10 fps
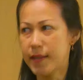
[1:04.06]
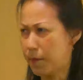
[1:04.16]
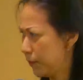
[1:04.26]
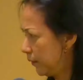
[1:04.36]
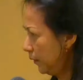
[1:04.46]

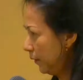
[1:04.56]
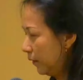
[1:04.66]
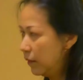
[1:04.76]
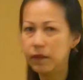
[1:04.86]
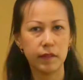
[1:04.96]
temple.
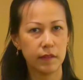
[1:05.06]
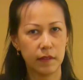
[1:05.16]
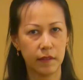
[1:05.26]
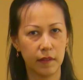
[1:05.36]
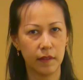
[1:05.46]

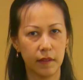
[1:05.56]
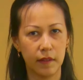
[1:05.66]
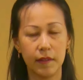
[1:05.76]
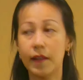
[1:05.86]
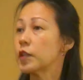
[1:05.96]

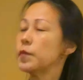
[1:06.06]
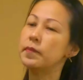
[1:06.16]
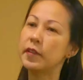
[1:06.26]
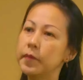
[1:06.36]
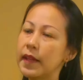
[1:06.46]

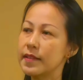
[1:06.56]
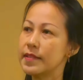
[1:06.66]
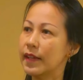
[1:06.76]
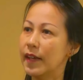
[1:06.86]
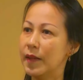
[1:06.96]
Lakshmi
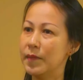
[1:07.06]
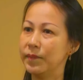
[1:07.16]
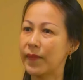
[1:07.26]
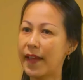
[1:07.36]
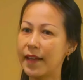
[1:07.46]
birthplace.
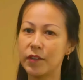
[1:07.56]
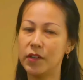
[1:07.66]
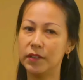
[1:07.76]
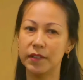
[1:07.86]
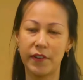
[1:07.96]
I had a
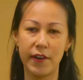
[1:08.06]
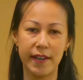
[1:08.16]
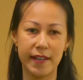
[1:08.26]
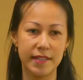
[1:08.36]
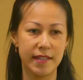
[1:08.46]
call the very
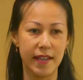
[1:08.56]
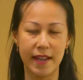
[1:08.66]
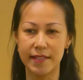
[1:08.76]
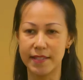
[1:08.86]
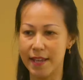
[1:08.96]
next day
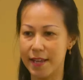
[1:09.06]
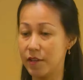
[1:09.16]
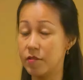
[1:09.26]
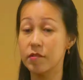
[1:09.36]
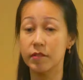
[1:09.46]
that
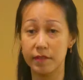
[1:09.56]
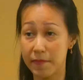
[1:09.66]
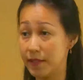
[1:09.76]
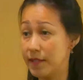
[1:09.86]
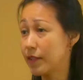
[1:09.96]
said, you know,
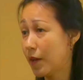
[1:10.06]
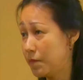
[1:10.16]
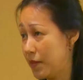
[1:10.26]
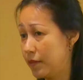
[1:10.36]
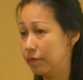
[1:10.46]
money's
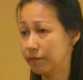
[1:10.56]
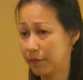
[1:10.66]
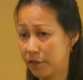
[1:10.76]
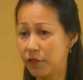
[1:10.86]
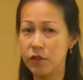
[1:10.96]
come in
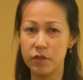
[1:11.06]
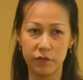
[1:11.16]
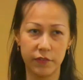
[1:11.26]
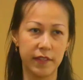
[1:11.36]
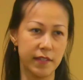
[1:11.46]
for you
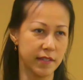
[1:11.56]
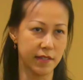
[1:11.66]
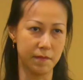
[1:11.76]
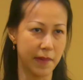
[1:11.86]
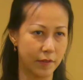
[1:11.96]
for
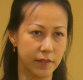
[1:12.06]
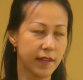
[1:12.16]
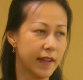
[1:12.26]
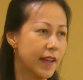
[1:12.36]
this amount.